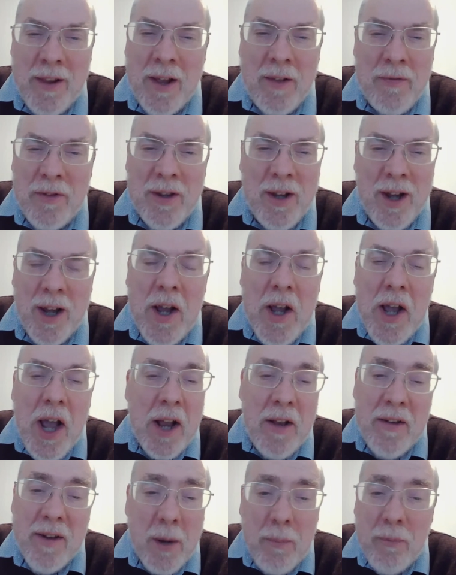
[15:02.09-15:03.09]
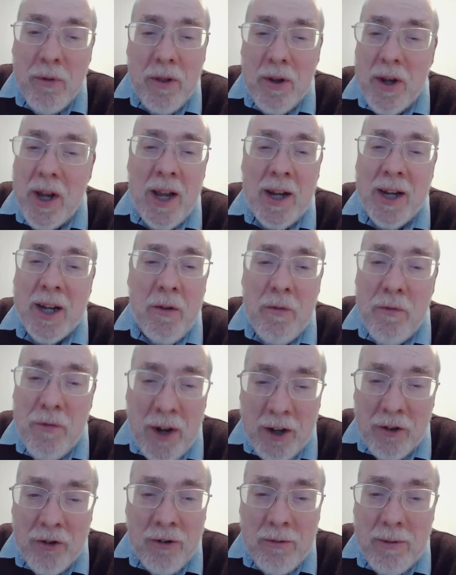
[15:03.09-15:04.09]
And in terms of the
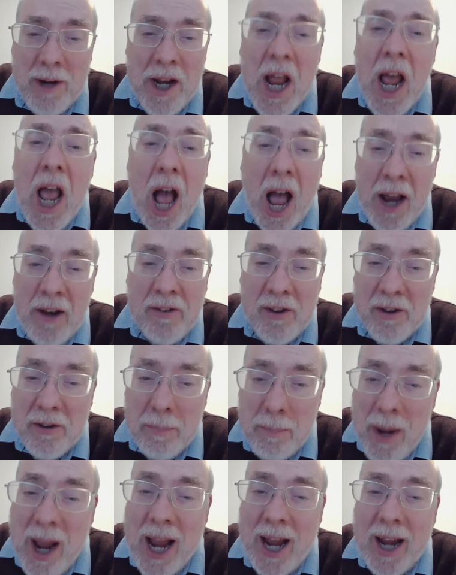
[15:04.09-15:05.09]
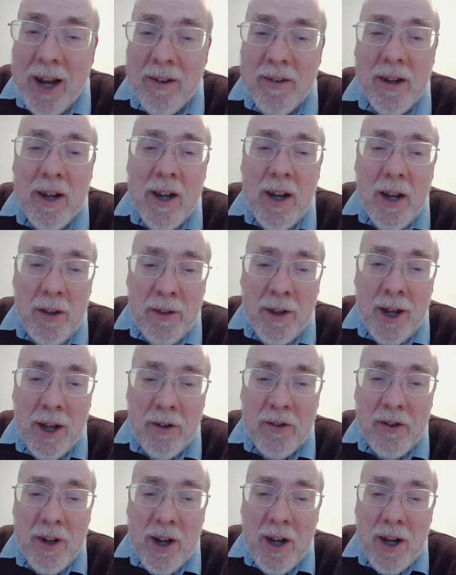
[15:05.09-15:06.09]
conviction rate, I suspect
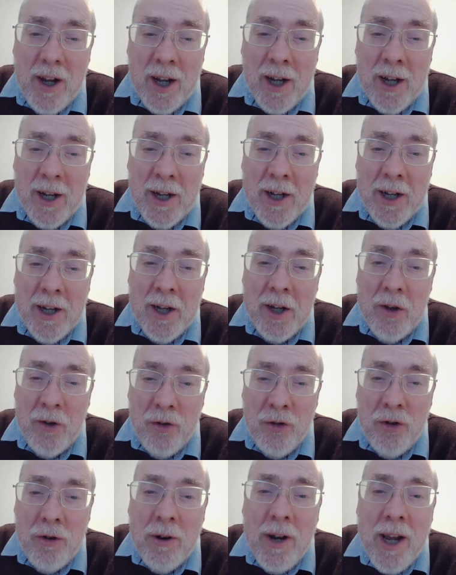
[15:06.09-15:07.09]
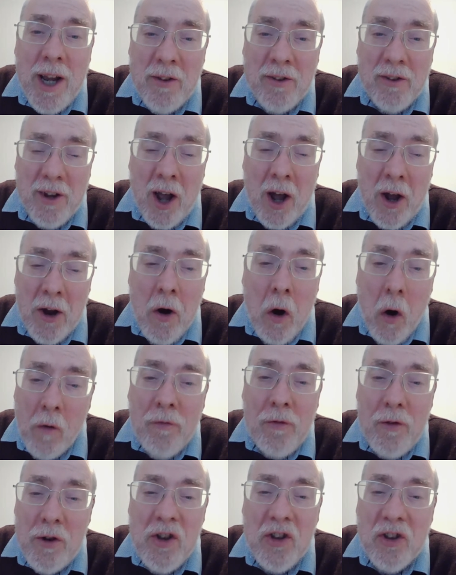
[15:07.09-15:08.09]
that juries are
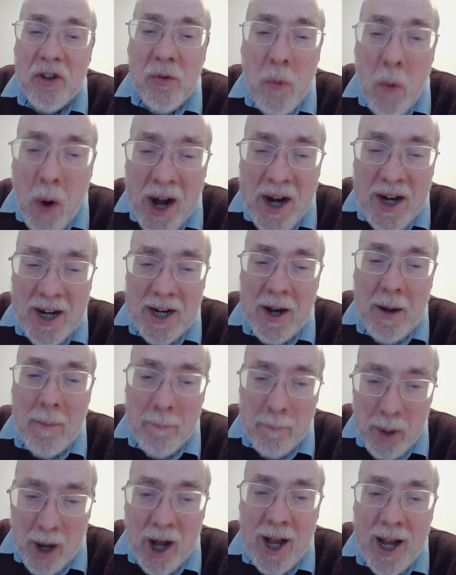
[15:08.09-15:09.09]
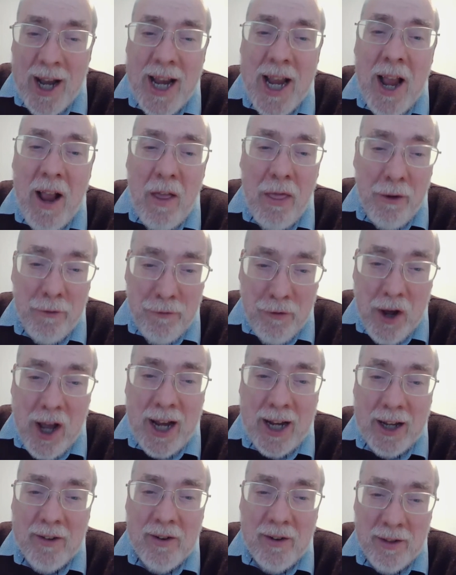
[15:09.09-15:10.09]
often swung by the
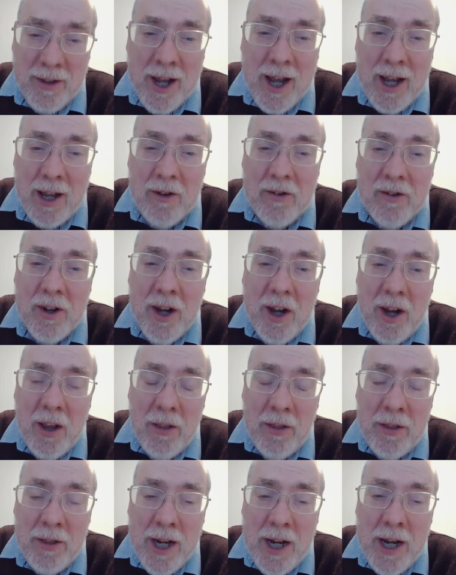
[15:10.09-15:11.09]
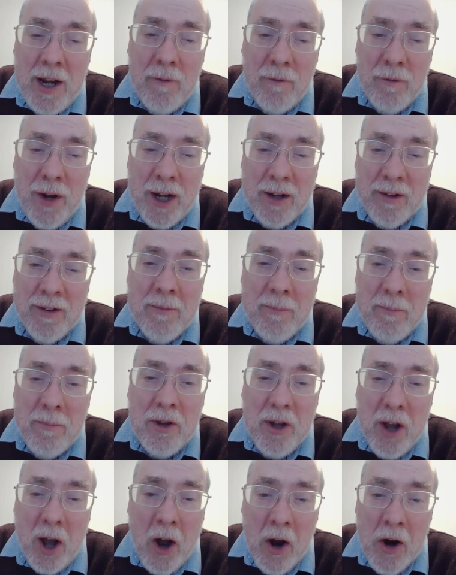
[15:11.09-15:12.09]
fact that the
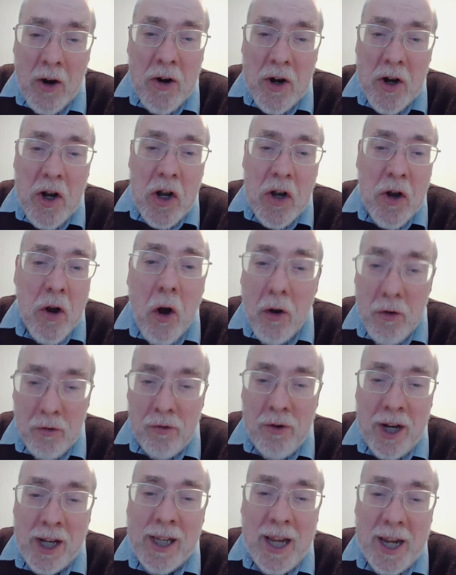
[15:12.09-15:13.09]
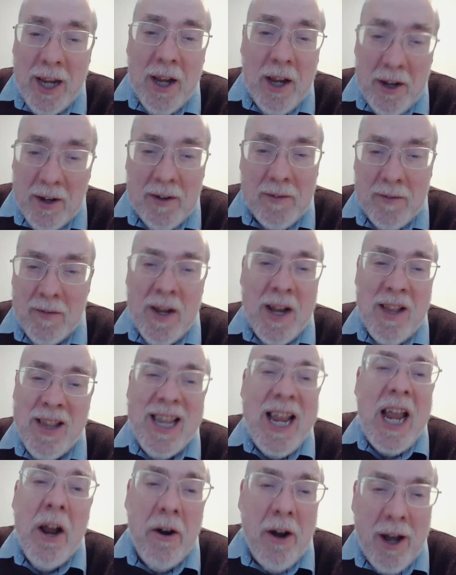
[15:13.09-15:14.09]
victims are not really,
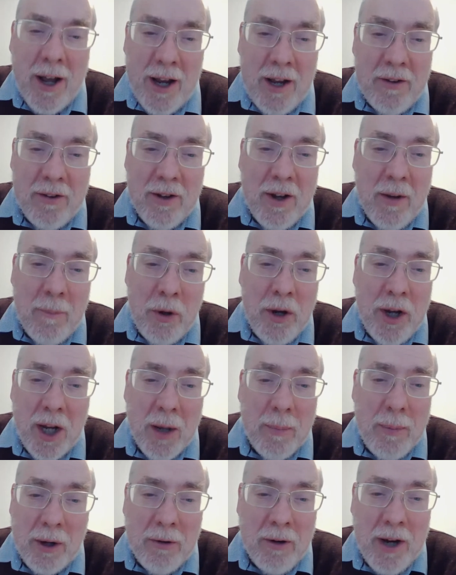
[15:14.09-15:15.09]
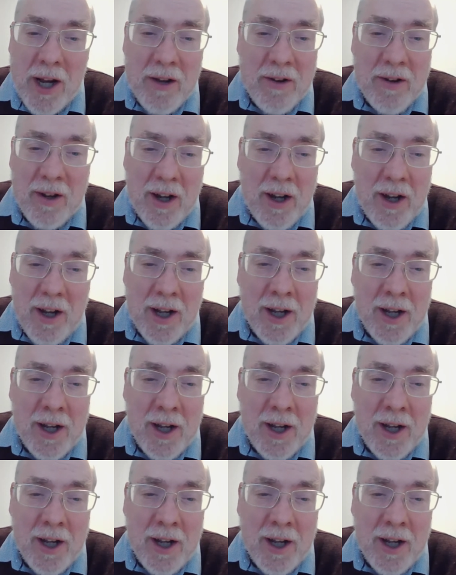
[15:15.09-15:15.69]
in their eyes, putting up a great